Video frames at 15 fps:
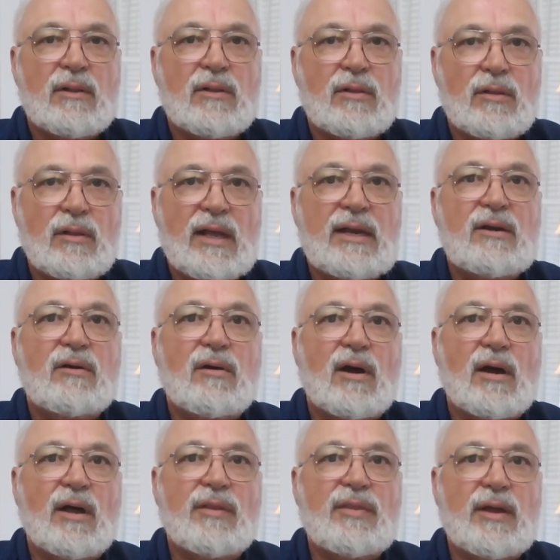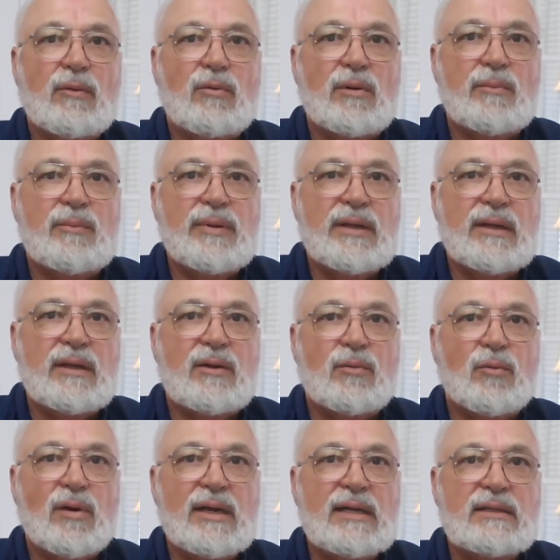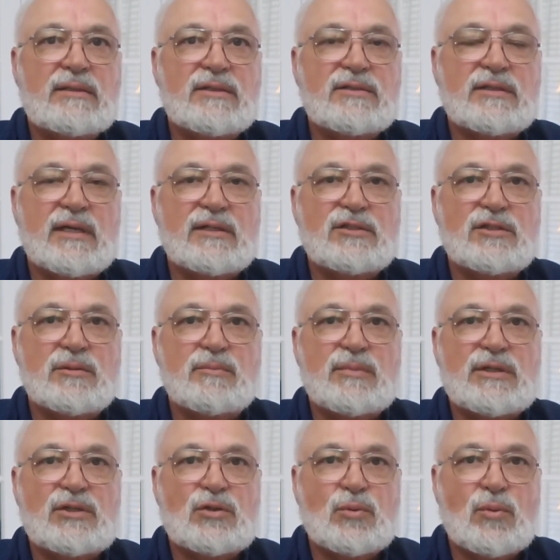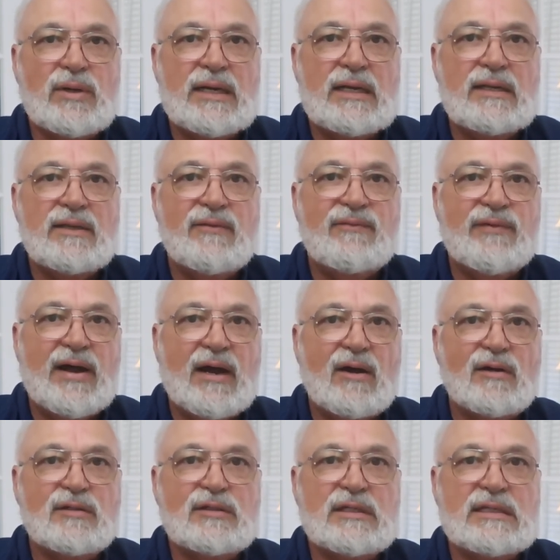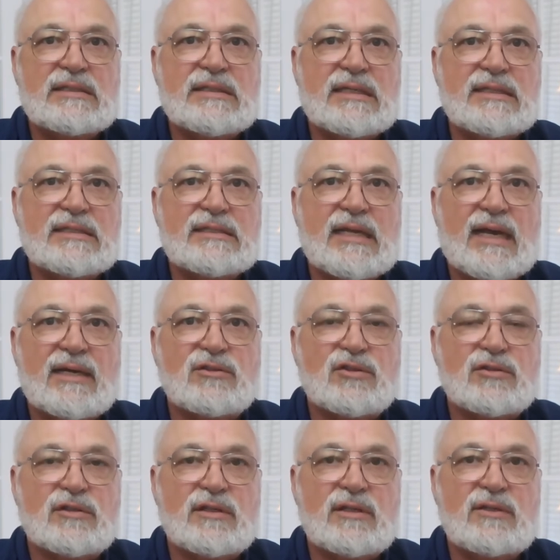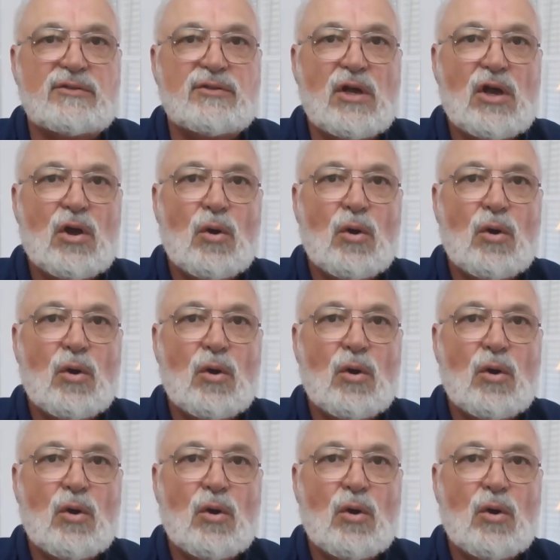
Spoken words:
later on there would be great dissension between the Pharisees and the Sadducees,